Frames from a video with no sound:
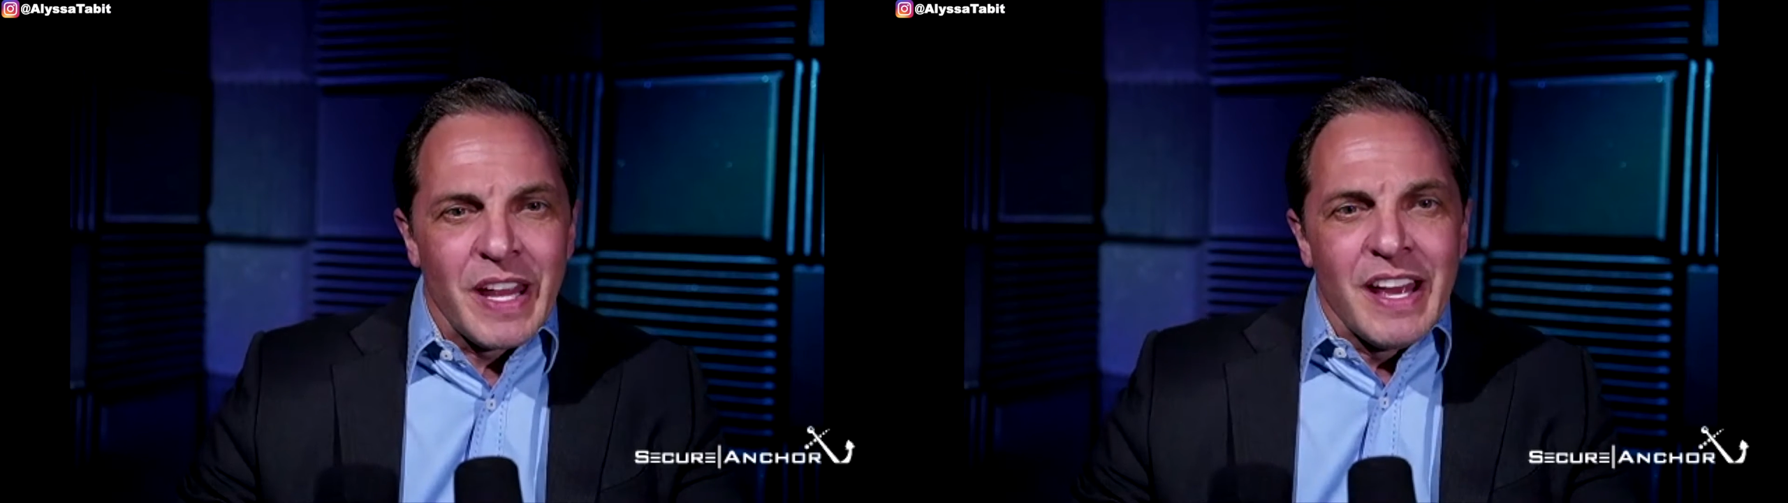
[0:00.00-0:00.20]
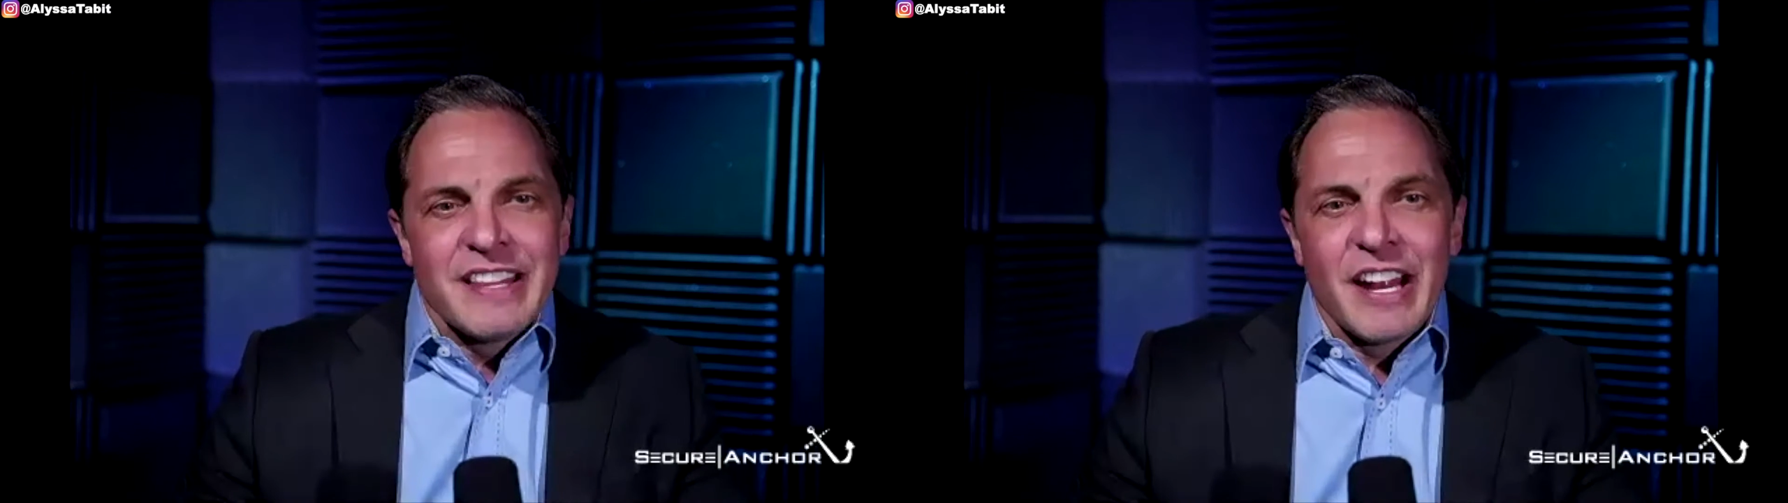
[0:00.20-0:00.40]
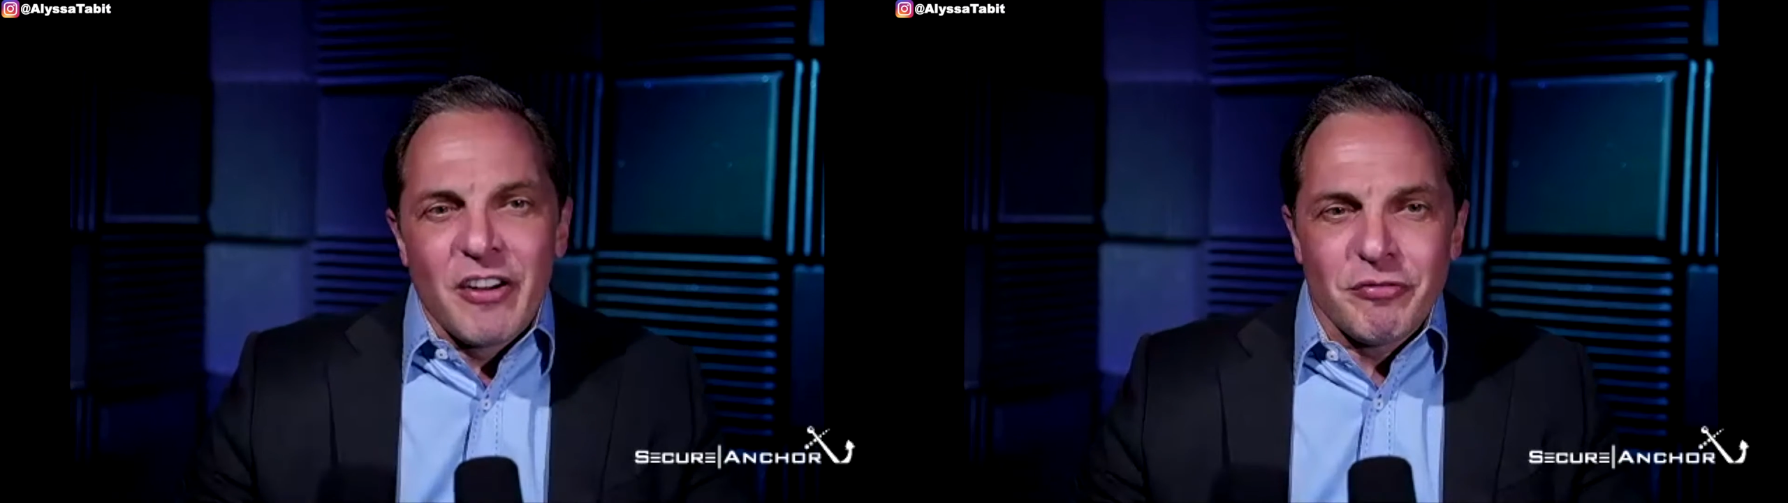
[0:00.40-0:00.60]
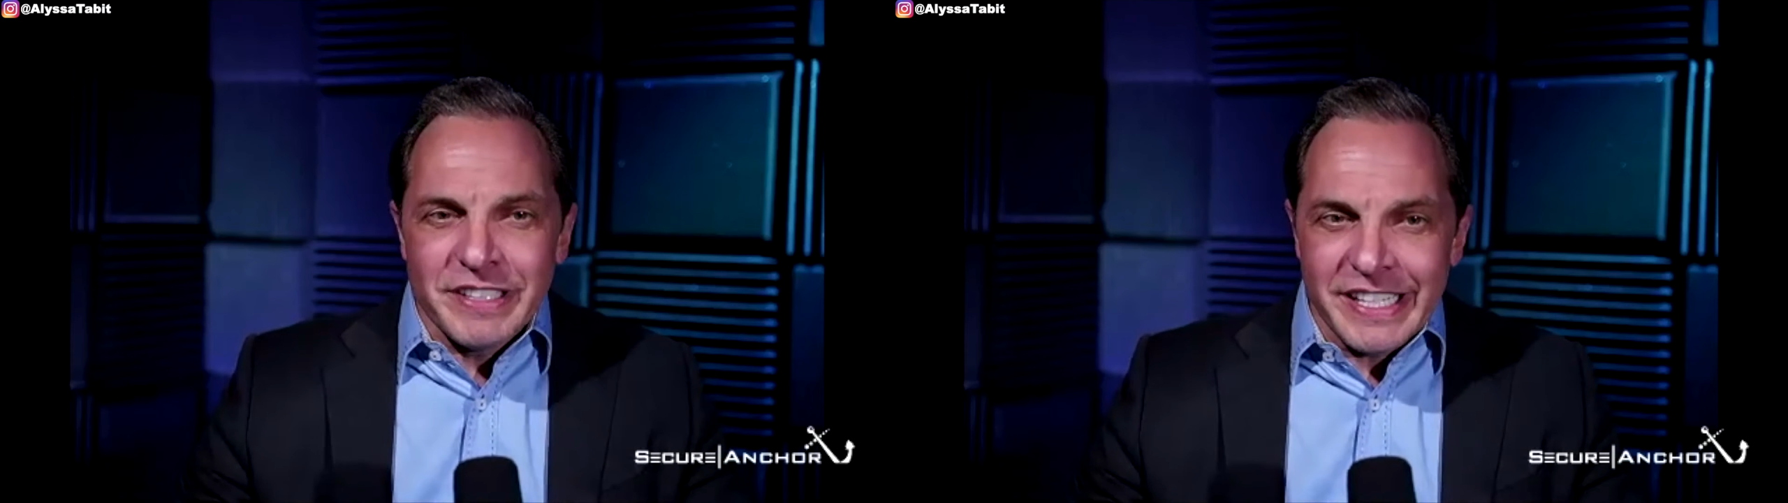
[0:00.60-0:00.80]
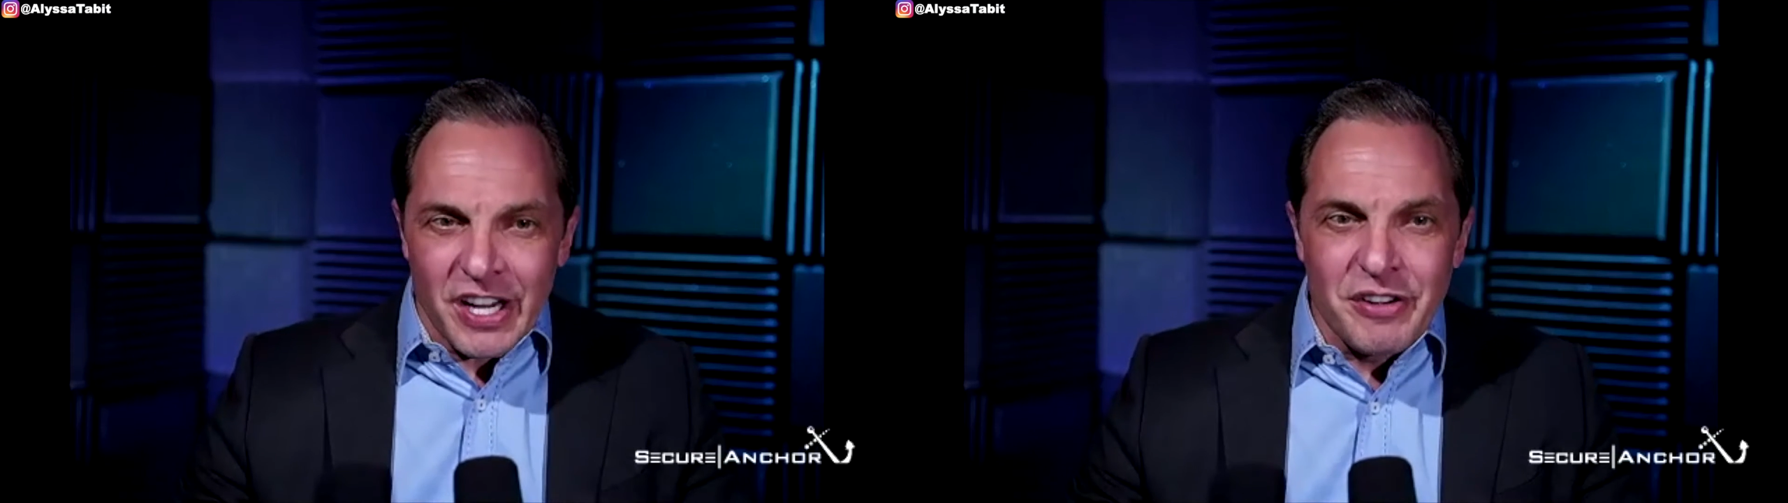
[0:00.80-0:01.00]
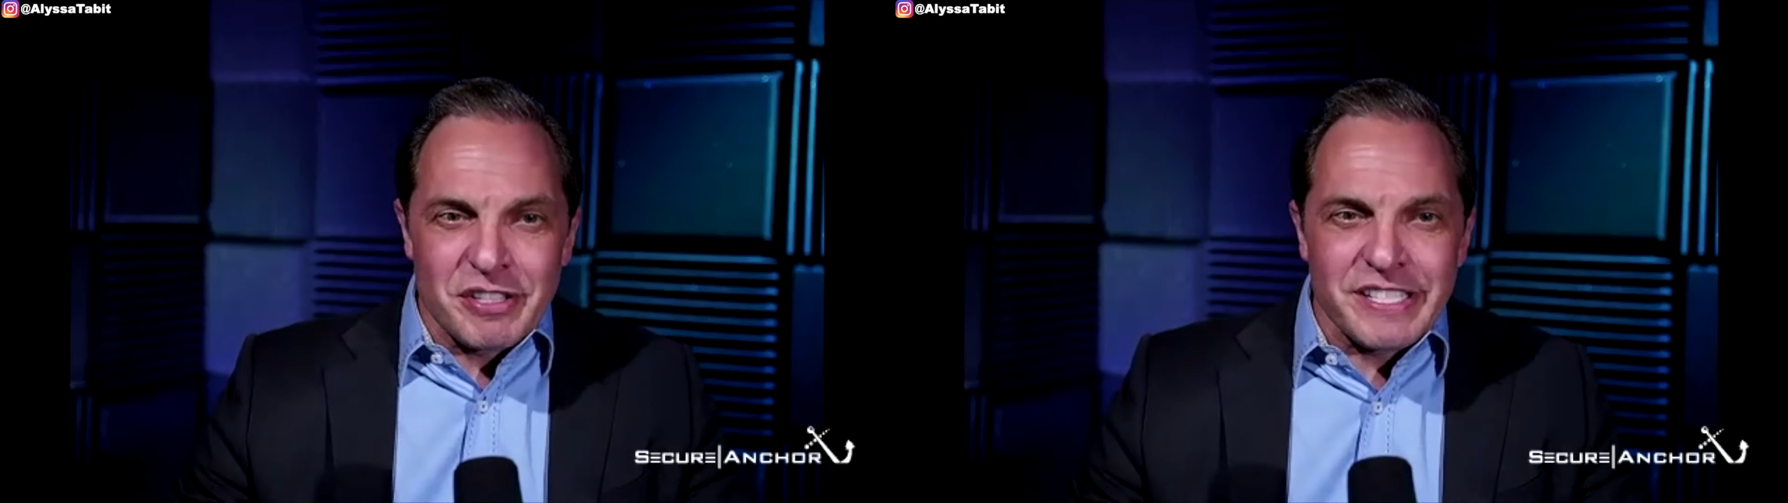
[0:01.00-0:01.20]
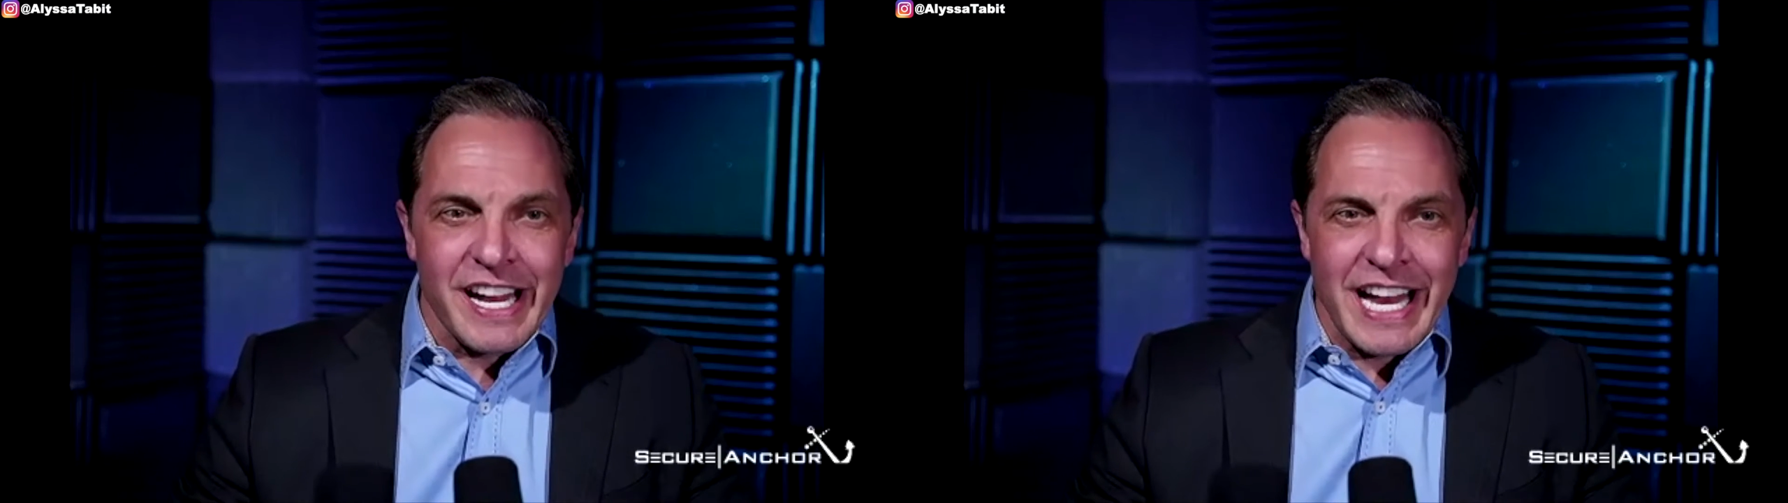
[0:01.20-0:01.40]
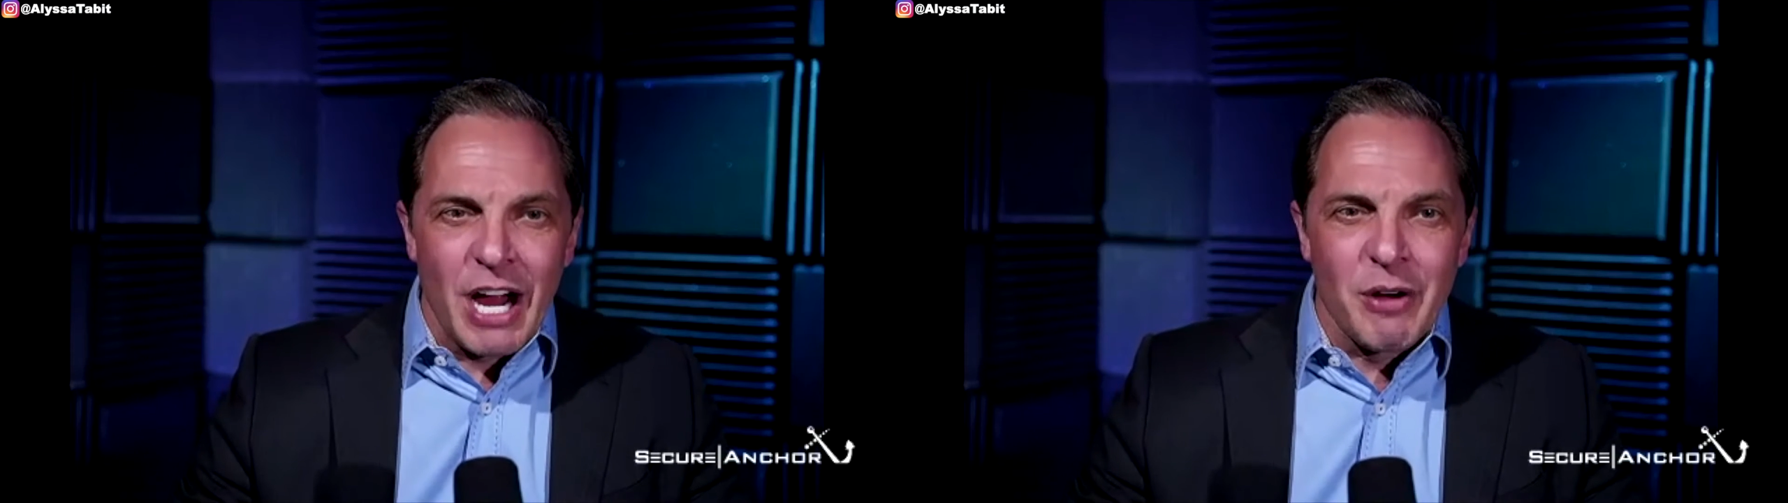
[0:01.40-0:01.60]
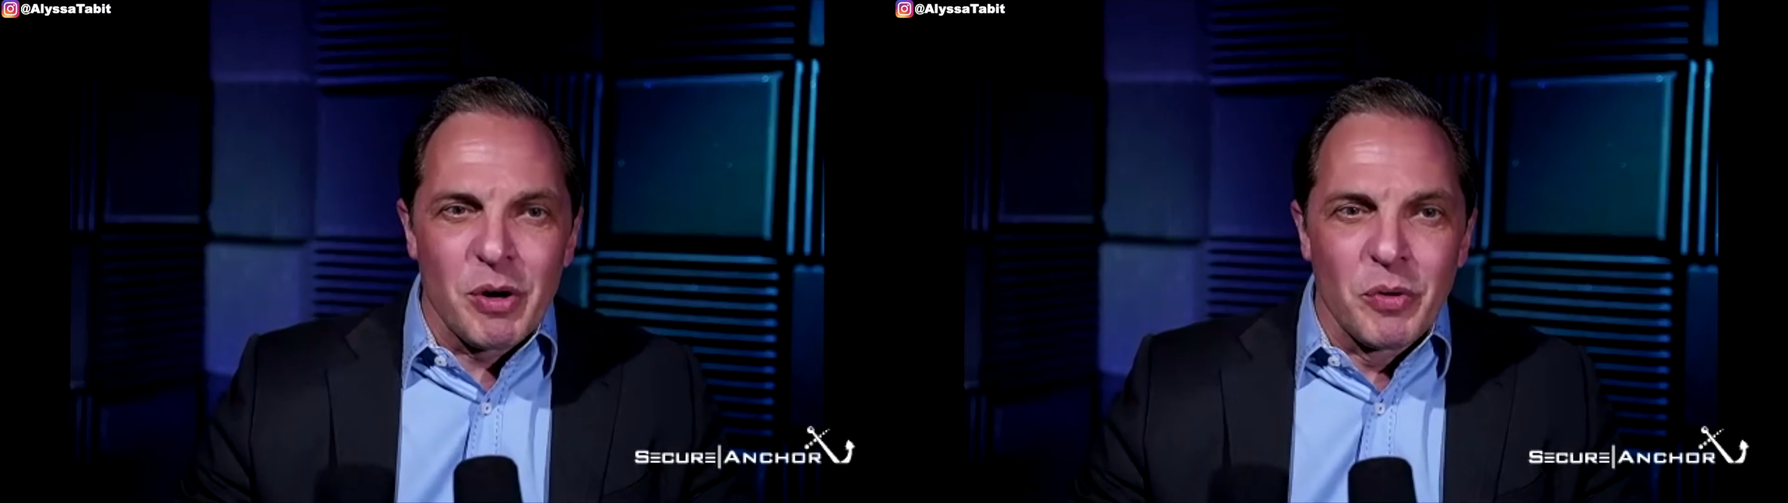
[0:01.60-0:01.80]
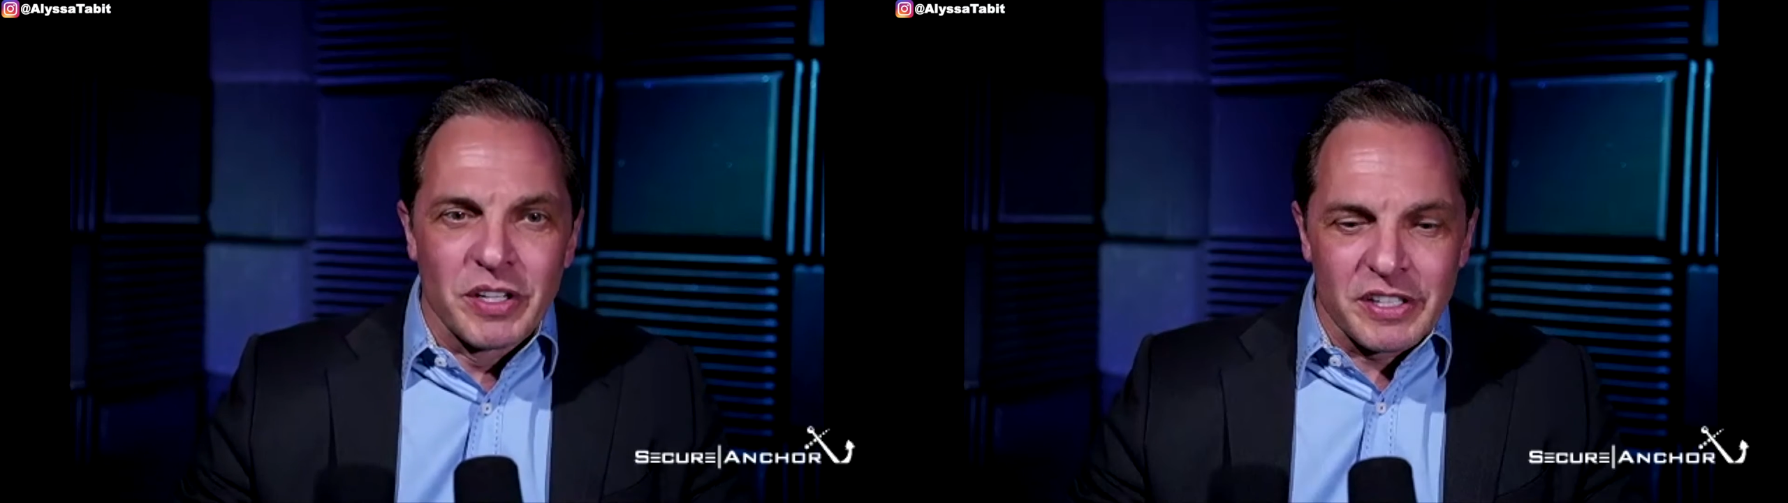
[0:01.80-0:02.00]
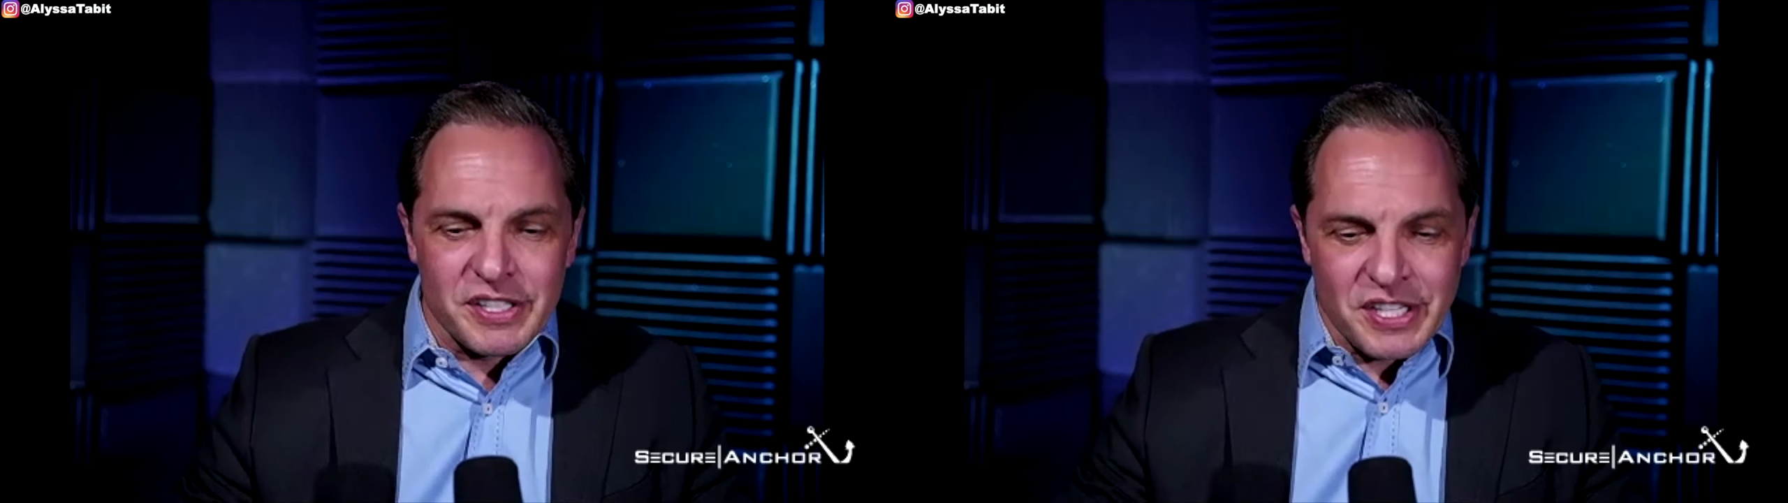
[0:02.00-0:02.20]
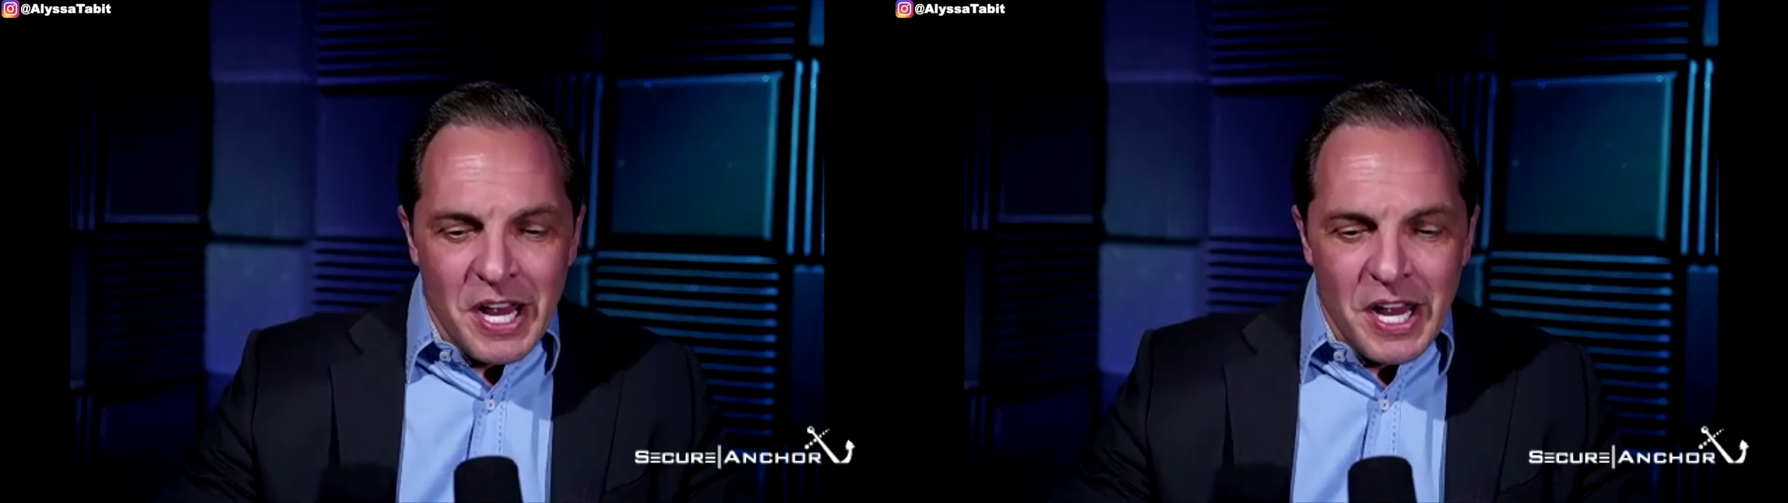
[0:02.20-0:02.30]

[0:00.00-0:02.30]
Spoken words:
They don't really understand how it works.